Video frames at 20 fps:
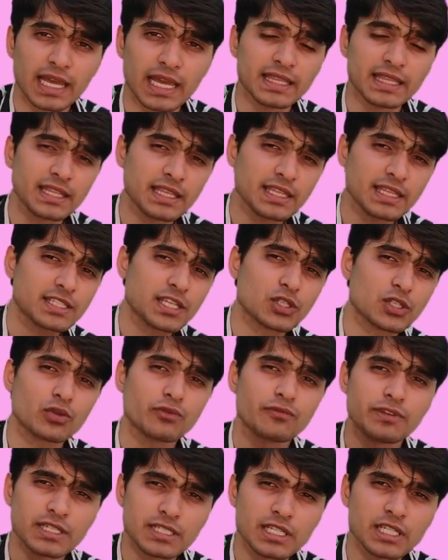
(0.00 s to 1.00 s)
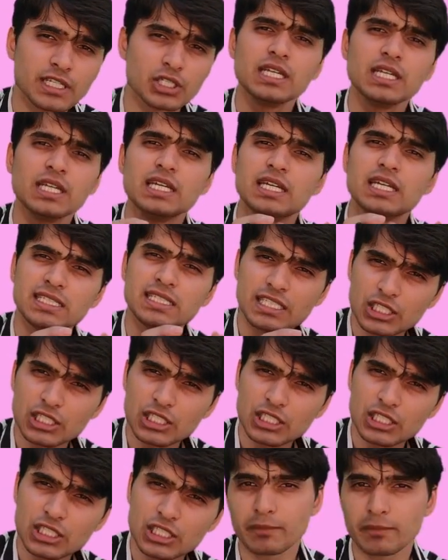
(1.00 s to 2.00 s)
And in this case of ECG,
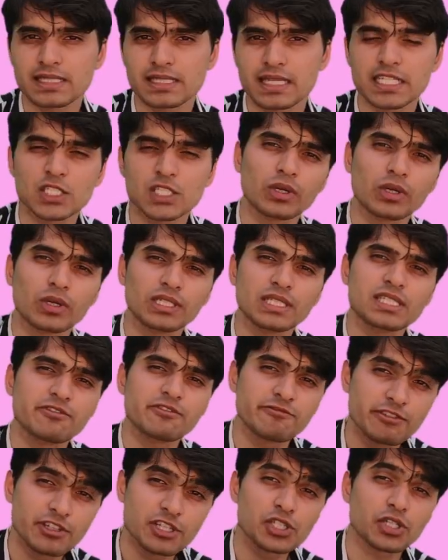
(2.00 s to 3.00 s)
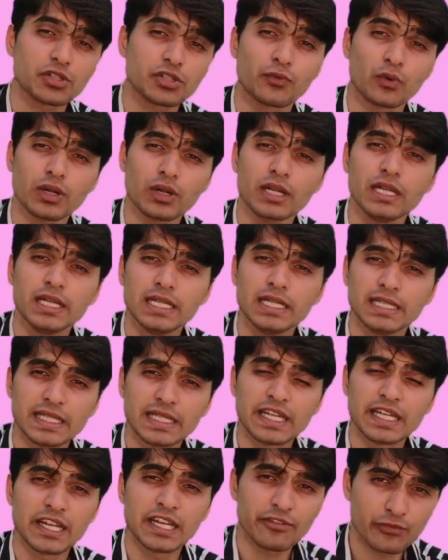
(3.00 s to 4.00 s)
but in this case, what is the feature for
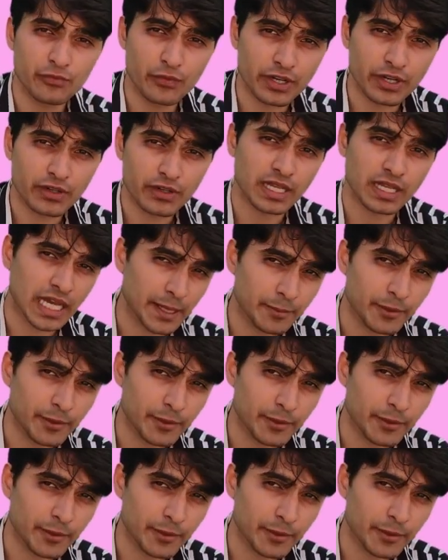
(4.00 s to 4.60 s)
the left ventricular